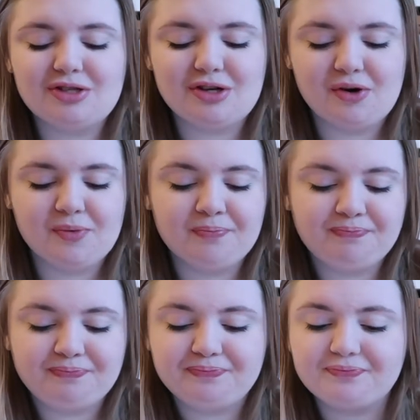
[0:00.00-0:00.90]
So
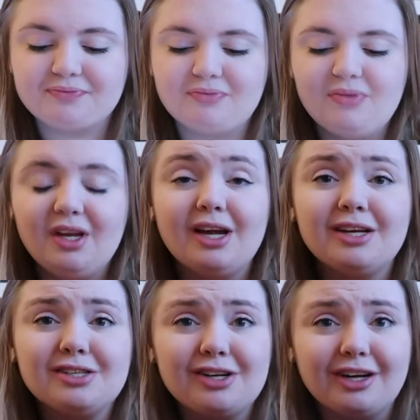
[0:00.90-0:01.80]

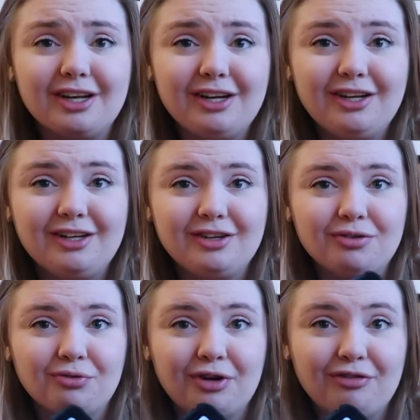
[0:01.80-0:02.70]
I started
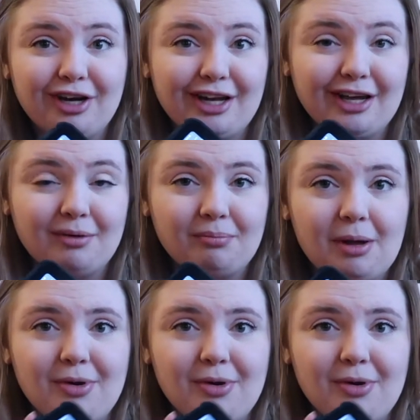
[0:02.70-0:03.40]
rereading my